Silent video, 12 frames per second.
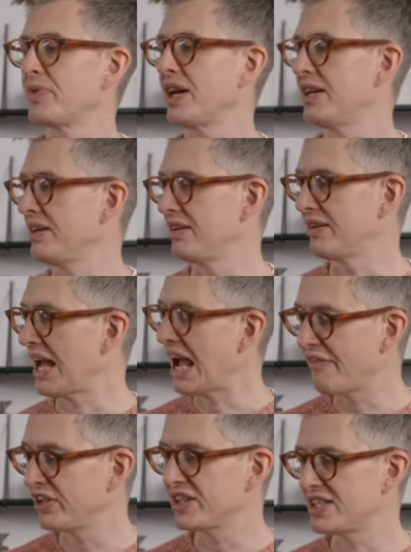And
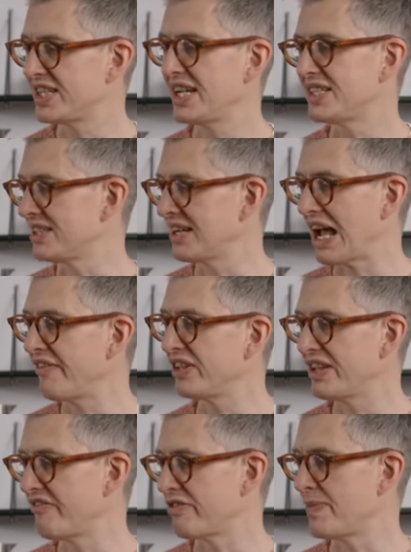having the data, having
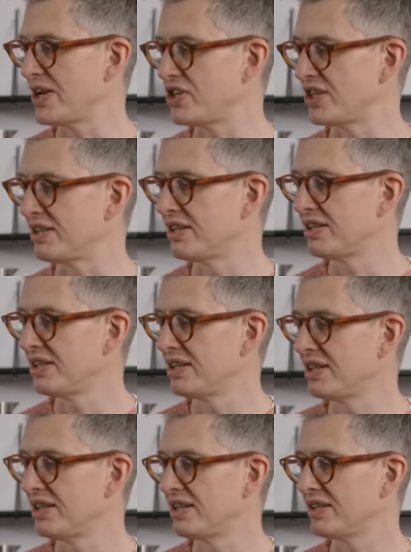the information,
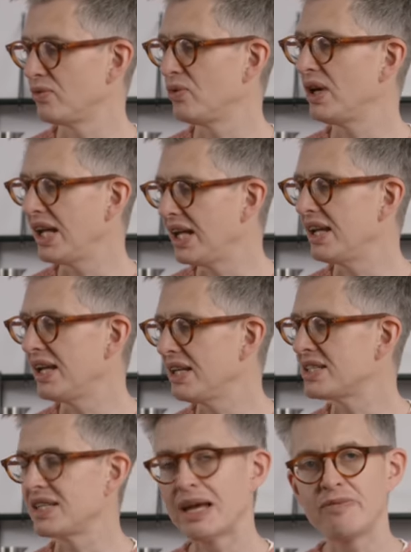well,
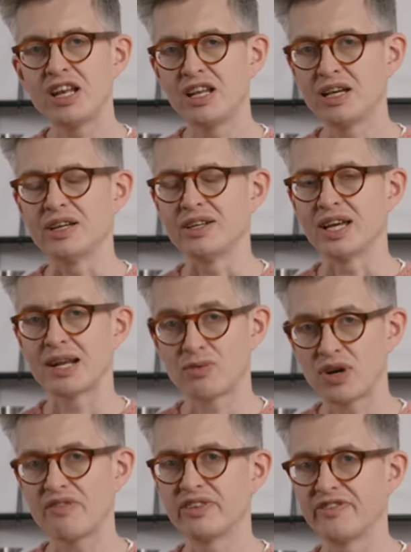it's let me learn, and I'm
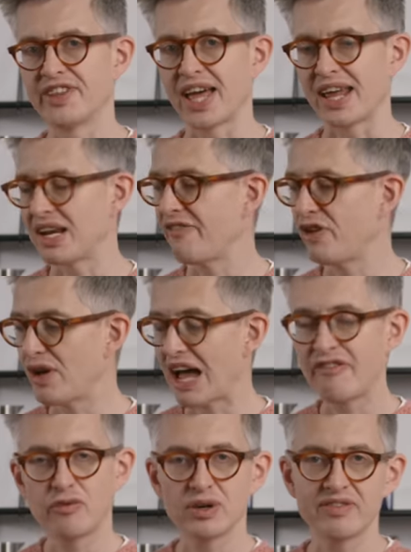grateful for that. And if you
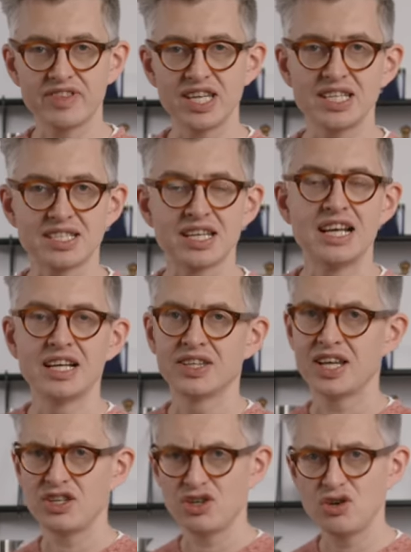have one of these,
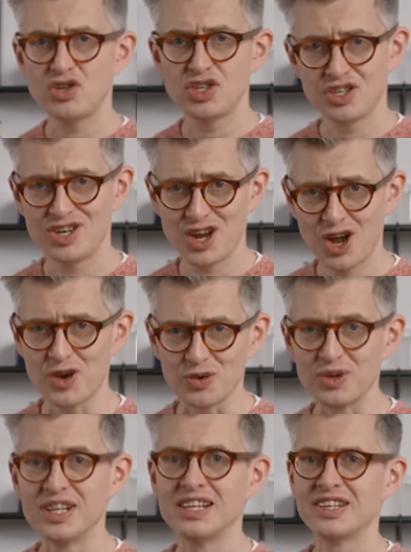then you should
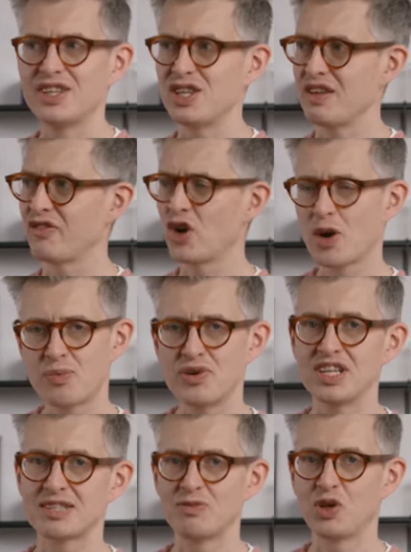know that you've got a
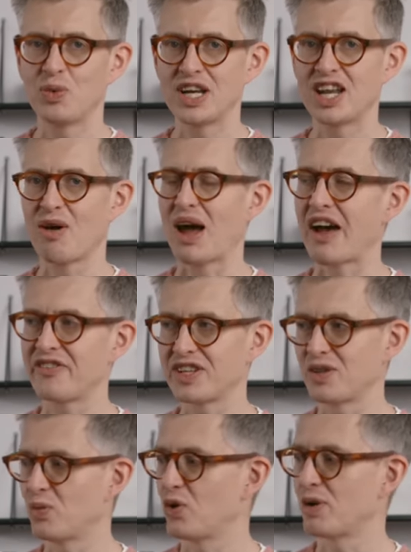pretty small window after
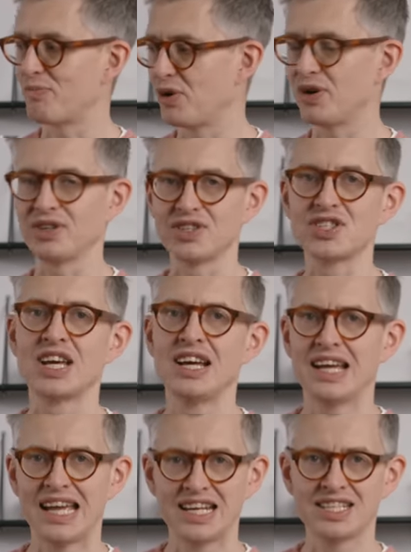the water boils
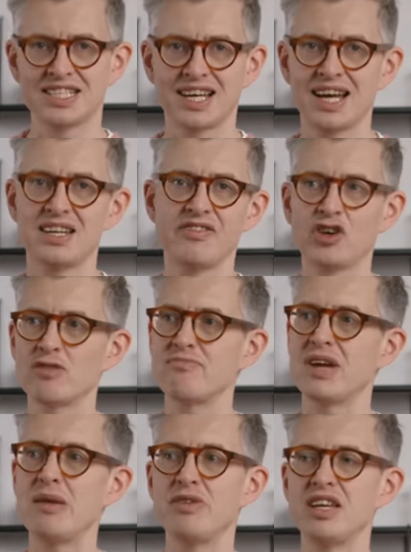inside. You've got
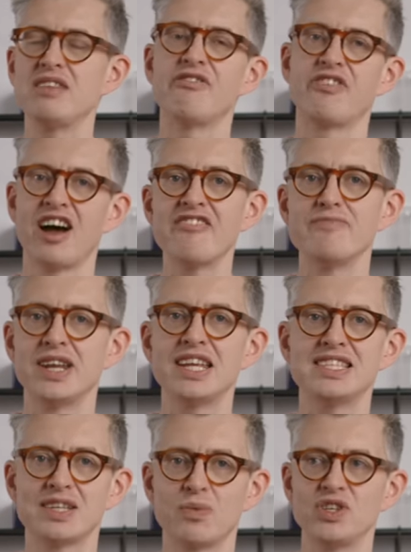maybe 5
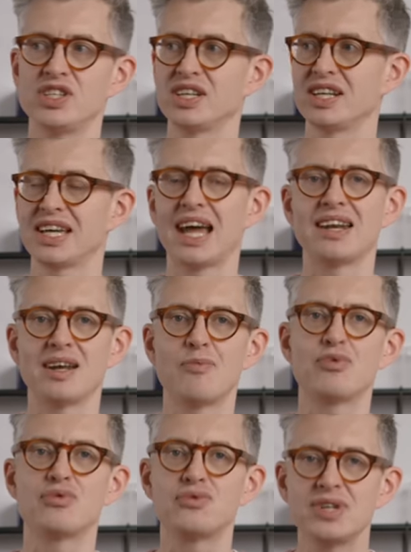minutes in which you're going to get a
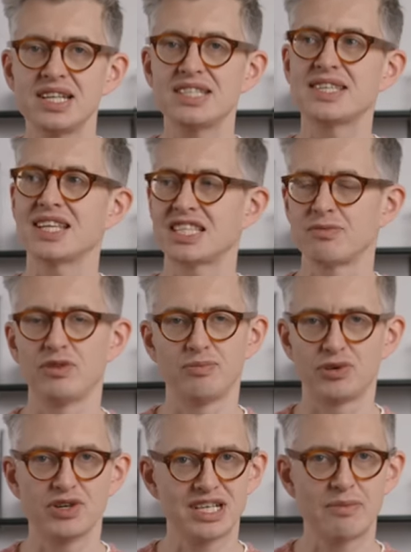pretty sensible
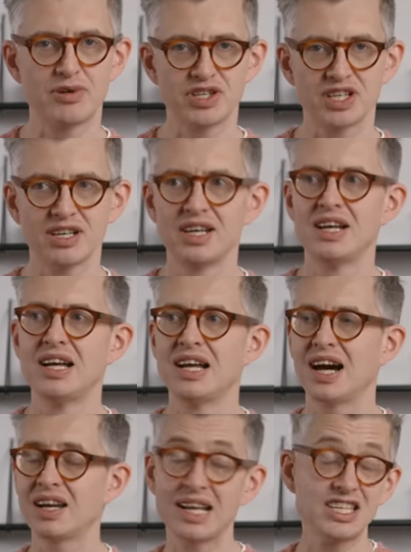brew temperature,
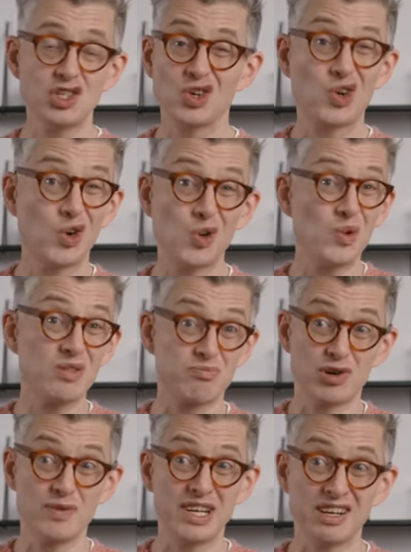unless you're cool with
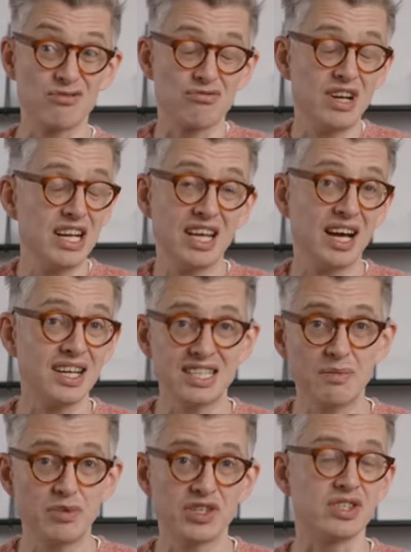brewing at really high
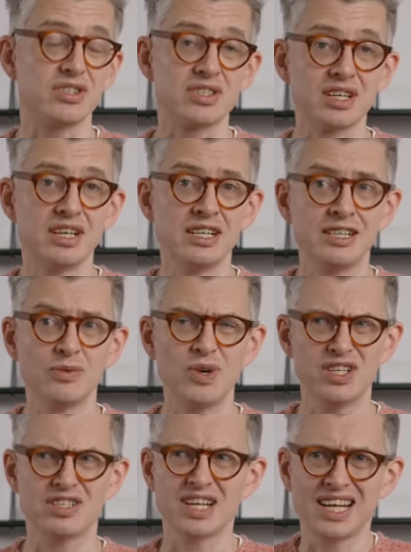temperatures,
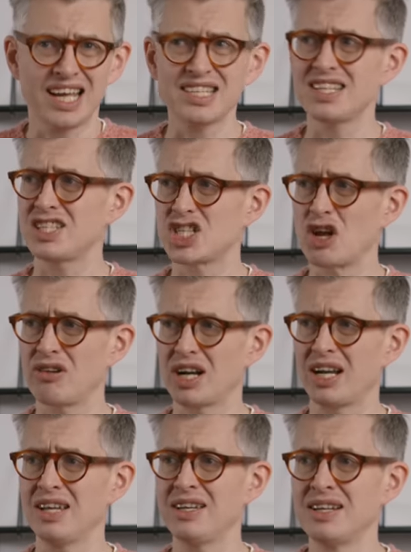which I guess
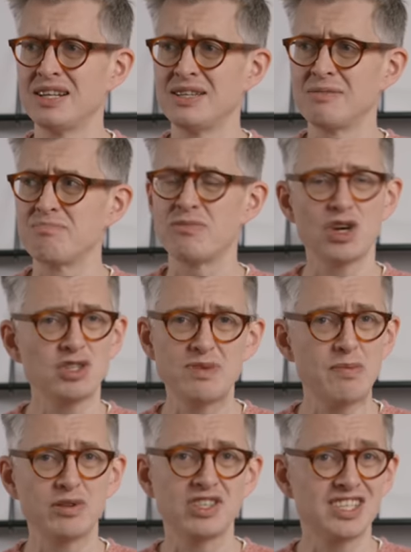historically, most
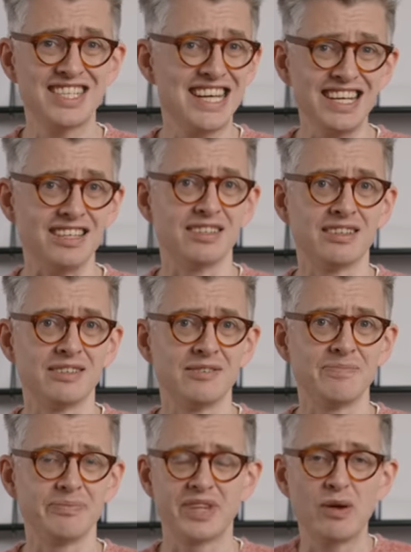people just did.
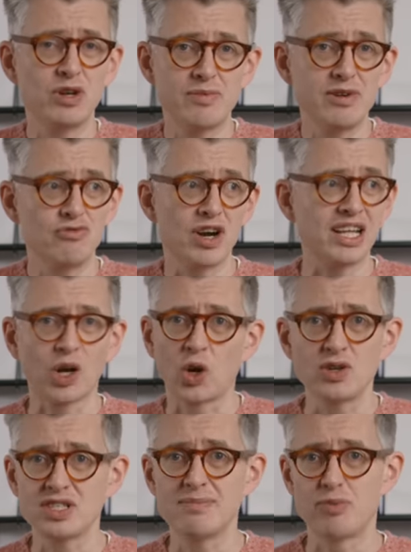They would have been running
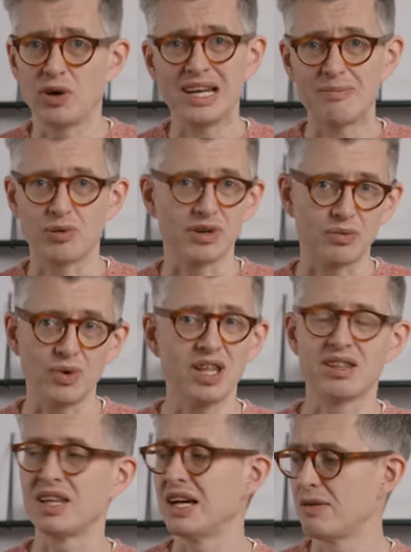close to boiling point
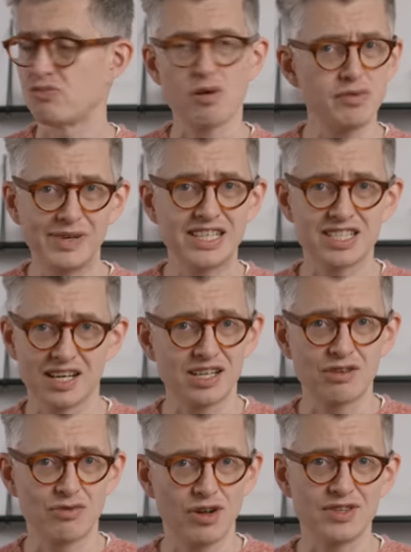with probably
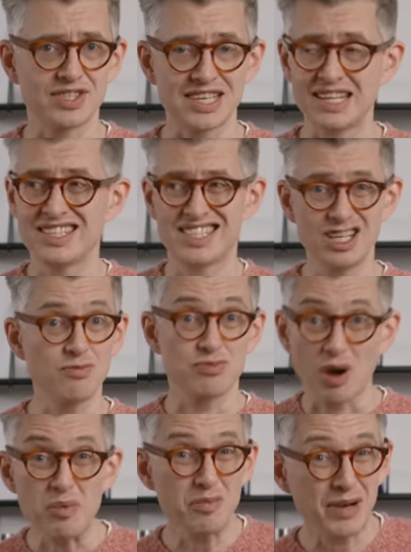darker roasts and still
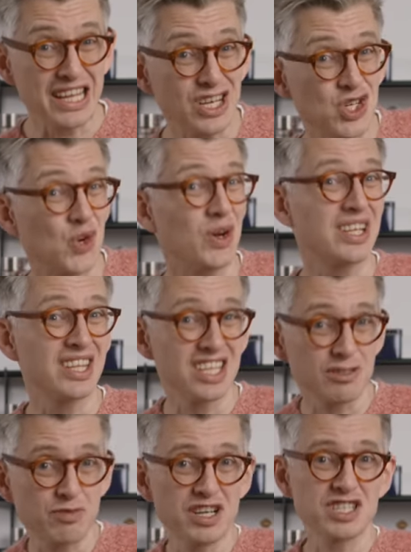probably enjoying the
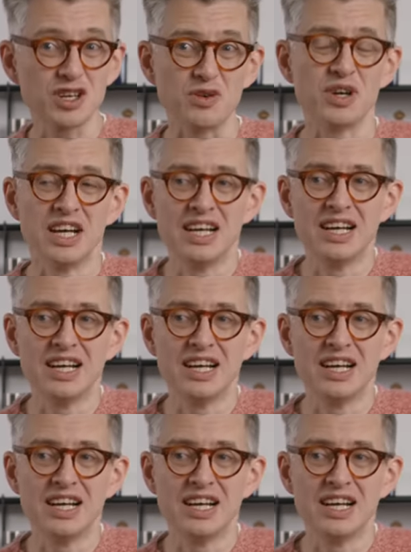espresso.